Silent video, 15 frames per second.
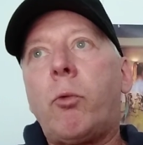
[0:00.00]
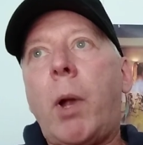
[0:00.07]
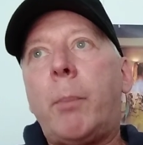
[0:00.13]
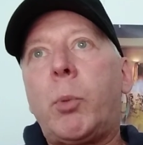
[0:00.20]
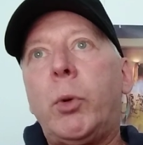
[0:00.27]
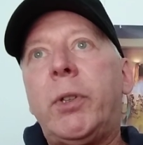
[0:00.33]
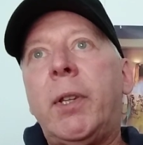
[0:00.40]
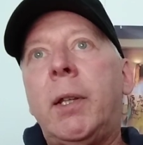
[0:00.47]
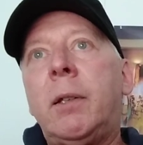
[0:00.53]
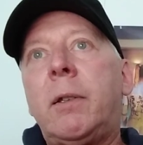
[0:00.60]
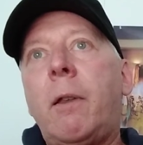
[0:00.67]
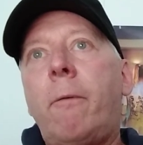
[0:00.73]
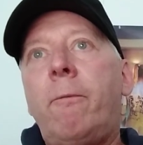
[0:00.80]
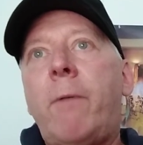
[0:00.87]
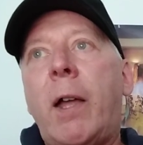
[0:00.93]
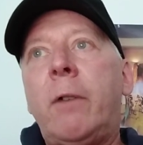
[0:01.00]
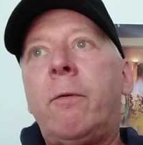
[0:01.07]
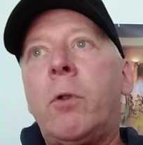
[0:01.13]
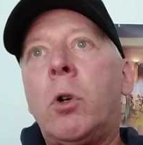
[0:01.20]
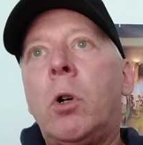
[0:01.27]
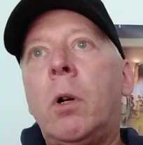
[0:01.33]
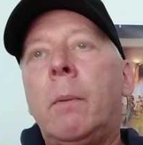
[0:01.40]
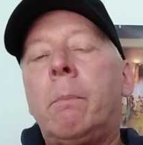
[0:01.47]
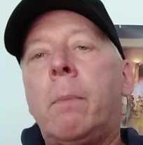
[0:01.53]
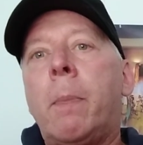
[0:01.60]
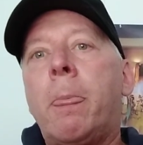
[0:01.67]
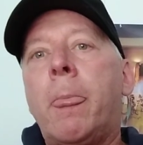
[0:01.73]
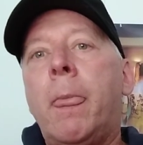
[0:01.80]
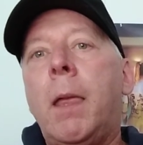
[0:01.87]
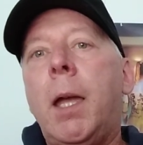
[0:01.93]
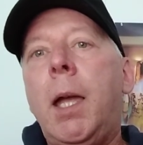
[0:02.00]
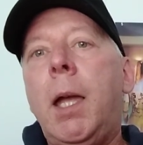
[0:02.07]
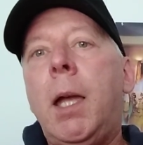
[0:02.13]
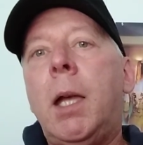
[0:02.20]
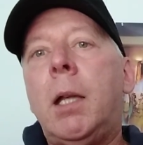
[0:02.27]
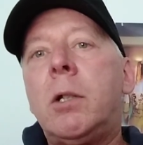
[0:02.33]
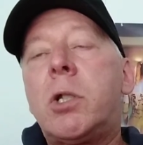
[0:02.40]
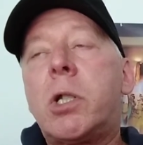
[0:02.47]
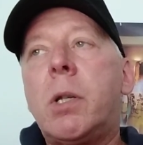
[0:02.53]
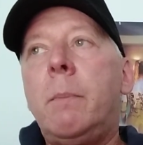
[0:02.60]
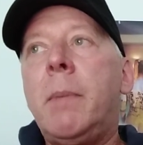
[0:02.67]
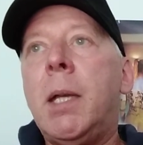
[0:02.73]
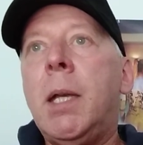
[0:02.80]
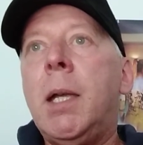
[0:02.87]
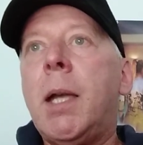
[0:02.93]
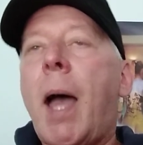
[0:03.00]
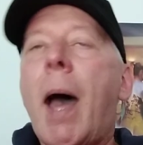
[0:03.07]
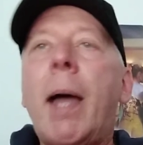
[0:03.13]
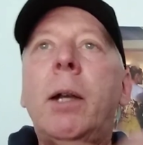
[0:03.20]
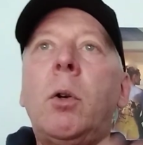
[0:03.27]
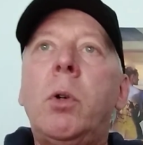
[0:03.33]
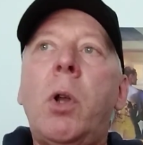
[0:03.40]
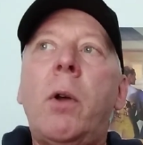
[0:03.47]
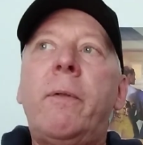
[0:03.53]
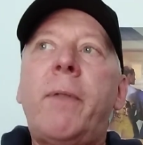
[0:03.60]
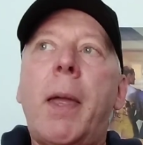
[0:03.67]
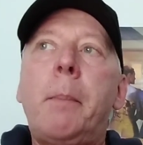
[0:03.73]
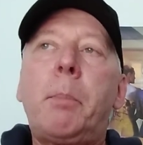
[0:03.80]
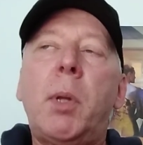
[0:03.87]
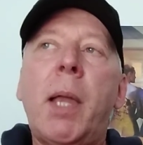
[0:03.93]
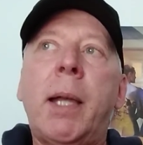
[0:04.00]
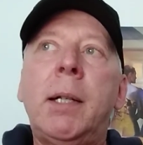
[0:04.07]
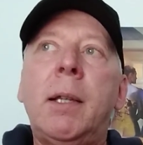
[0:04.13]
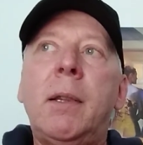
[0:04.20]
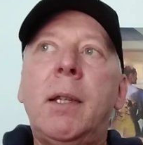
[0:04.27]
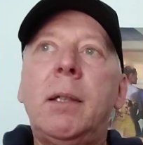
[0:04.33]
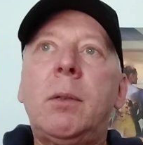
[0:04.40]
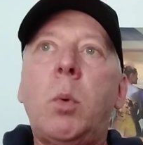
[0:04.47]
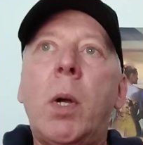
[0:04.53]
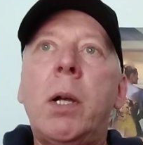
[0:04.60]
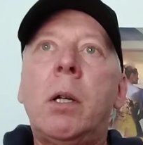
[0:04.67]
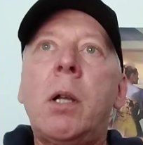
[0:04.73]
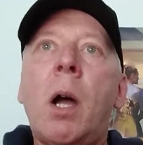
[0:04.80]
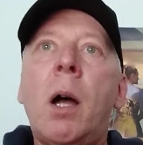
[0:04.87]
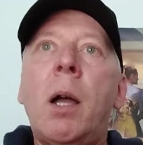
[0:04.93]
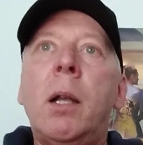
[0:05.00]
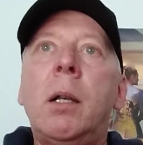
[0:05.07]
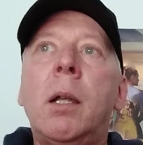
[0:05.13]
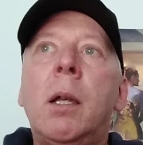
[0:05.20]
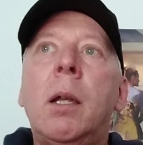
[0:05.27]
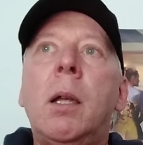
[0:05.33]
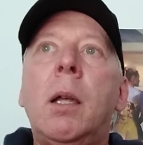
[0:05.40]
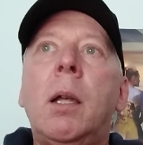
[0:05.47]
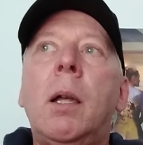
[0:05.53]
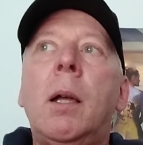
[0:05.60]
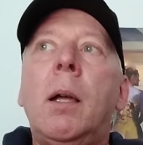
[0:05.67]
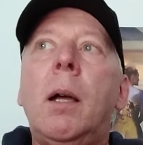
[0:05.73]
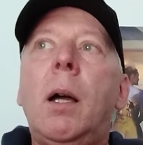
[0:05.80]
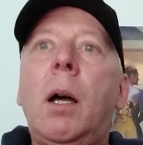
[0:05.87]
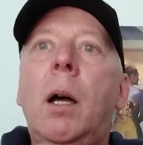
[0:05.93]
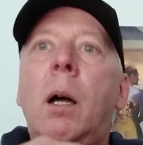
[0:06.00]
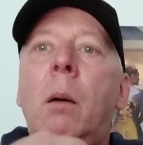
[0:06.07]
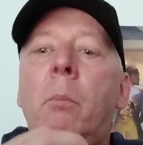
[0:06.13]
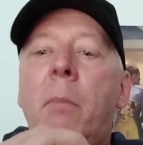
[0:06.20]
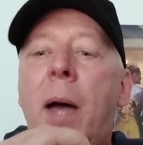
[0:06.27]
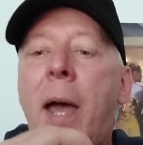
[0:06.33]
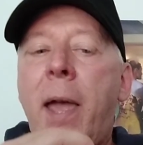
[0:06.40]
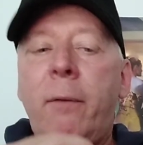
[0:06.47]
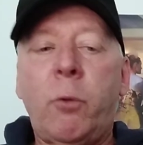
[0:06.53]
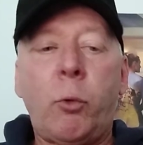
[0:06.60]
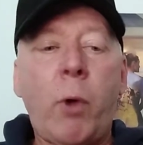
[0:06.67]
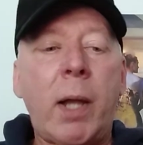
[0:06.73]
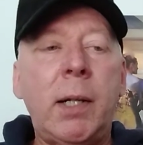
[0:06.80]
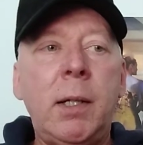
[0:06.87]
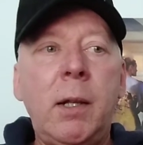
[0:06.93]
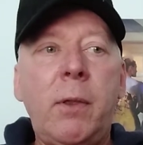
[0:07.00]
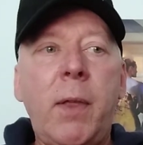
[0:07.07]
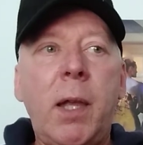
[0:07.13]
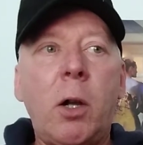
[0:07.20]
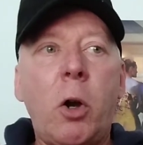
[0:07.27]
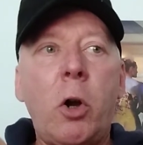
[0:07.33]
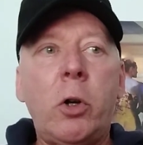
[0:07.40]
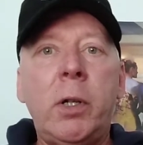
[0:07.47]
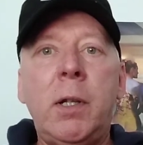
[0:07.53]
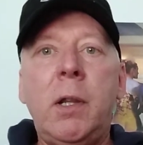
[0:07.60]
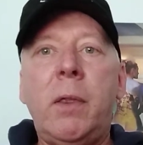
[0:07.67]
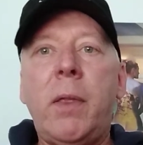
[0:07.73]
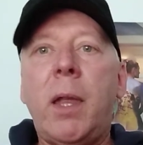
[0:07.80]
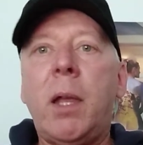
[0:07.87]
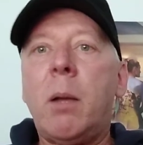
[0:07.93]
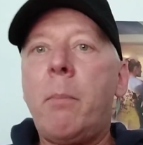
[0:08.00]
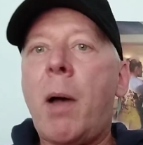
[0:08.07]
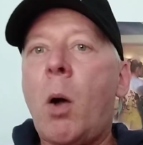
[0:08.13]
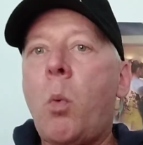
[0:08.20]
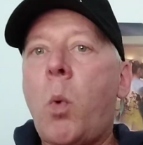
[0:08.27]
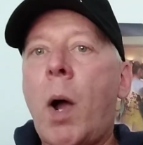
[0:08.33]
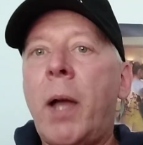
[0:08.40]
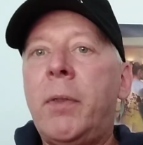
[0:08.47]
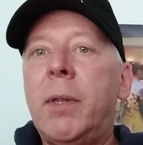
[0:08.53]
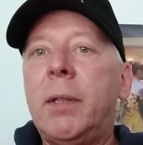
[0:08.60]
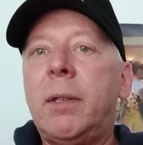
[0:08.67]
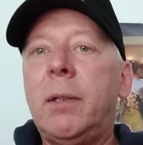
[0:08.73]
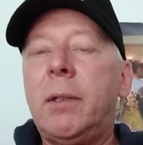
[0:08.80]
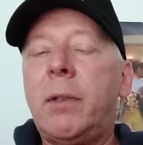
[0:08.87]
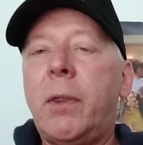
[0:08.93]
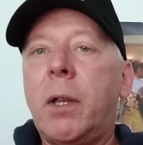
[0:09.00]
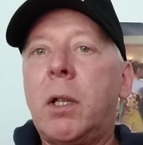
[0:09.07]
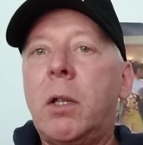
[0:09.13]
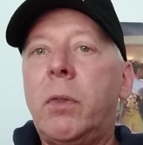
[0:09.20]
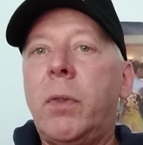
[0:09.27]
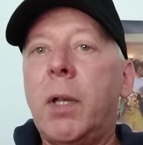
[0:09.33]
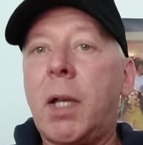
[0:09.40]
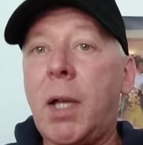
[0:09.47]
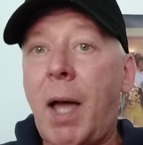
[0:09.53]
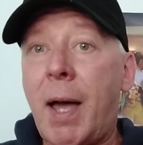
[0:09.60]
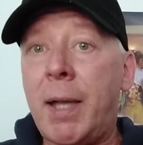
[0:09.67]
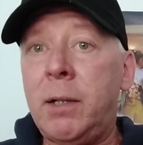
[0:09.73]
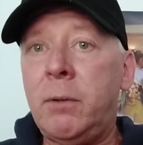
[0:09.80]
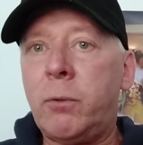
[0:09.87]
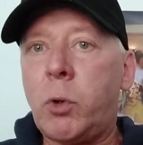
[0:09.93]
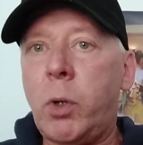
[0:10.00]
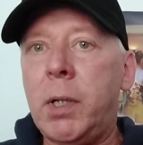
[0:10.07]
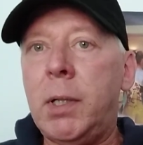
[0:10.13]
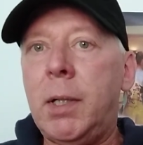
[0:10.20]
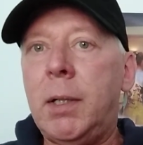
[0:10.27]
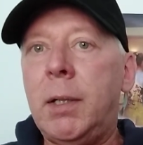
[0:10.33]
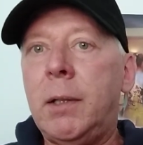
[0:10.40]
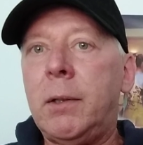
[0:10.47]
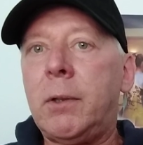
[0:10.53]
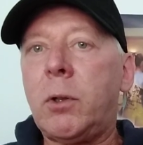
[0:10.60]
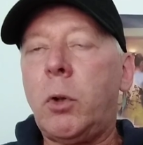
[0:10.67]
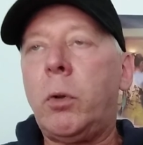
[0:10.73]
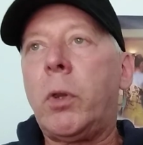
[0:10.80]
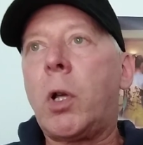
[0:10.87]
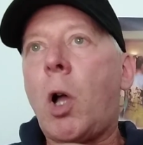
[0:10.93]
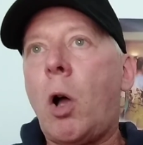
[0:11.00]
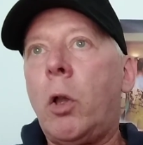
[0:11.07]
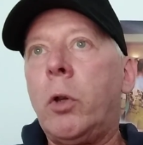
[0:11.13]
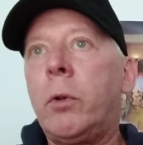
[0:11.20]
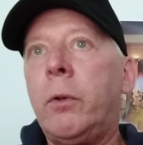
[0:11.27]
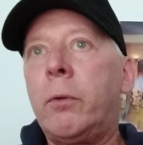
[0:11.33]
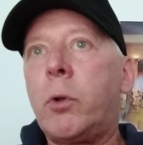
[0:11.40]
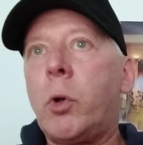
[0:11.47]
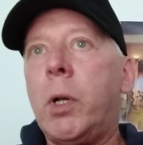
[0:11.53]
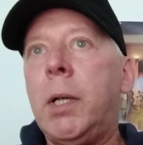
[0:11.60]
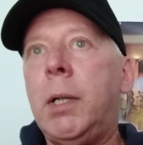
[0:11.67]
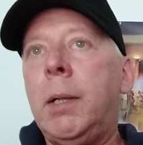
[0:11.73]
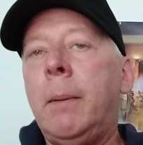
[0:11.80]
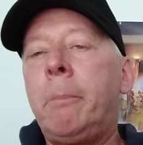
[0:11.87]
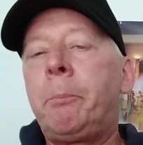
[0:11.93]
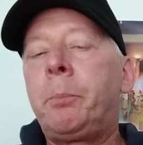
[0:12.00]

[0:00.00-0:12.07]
represents vetiver. And to me, I don't know if they planned it this way or not. I haven't read anything or heard anything about why this is the kind of green it is or the color of green.